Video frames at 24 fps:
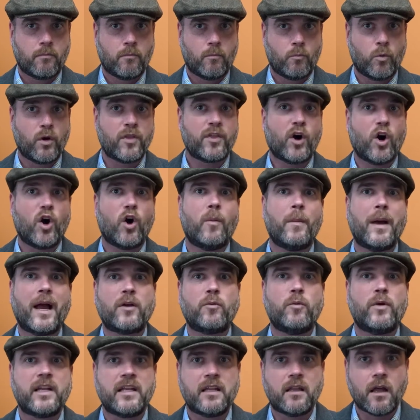with a home
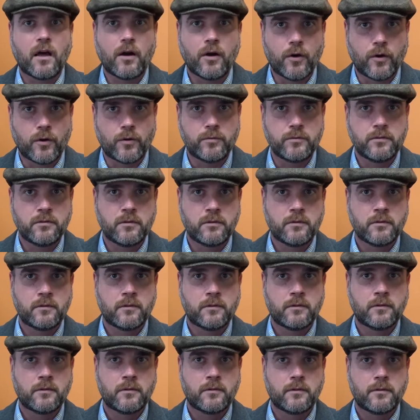equity loan
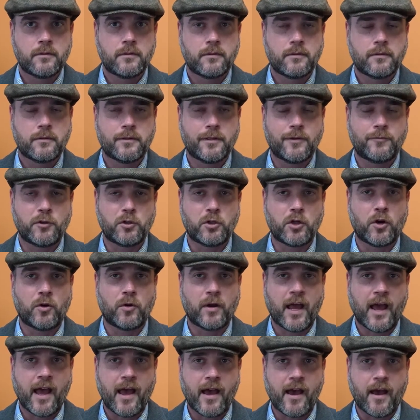if you
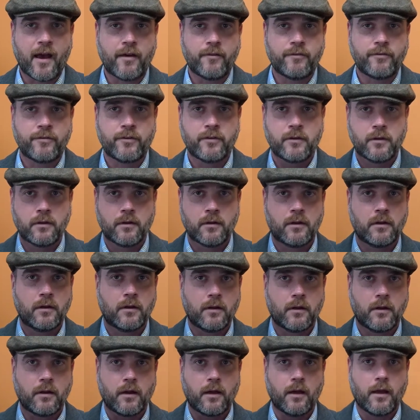don't have
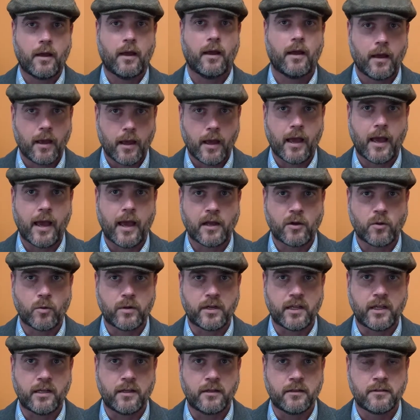
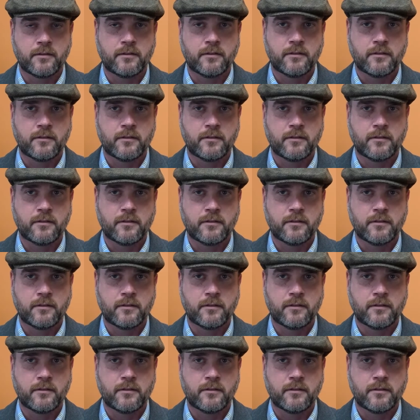equity.